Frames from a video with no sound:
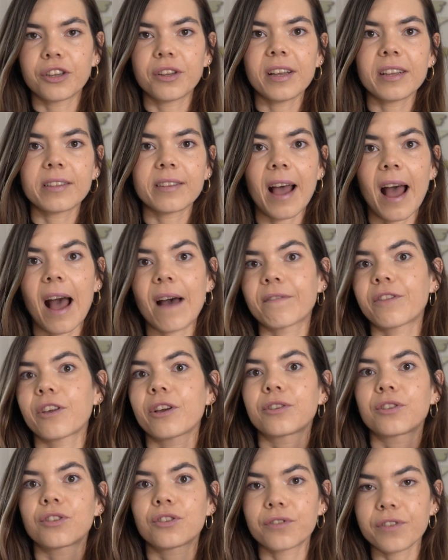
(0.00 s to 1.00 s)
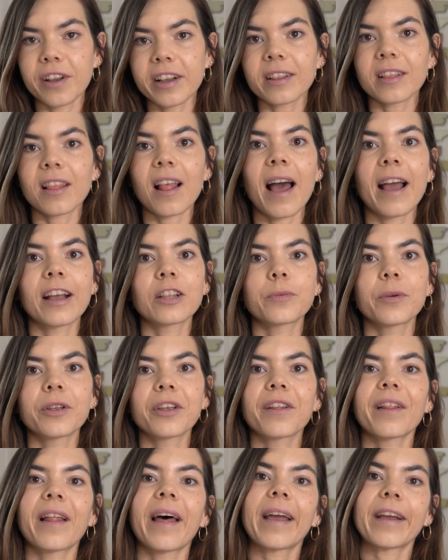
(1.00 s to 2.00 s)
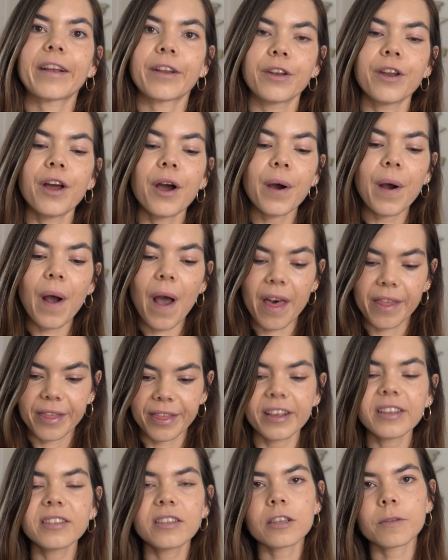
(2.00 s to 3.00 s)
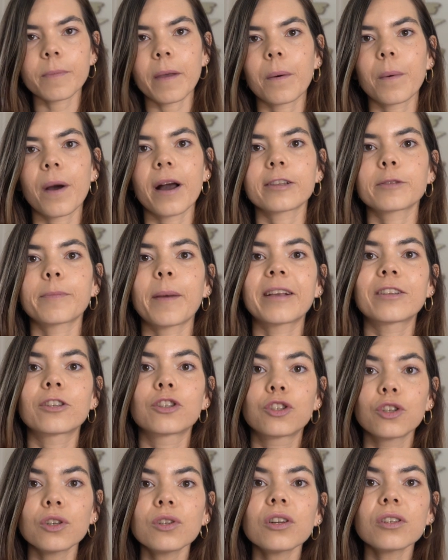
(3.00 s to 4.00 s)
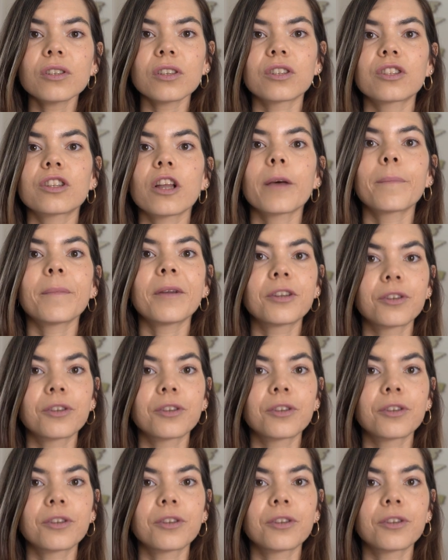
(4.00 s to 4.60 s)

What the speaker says: You need to have those strict lines when you're like, no, this is my workspace. Do not disturb me.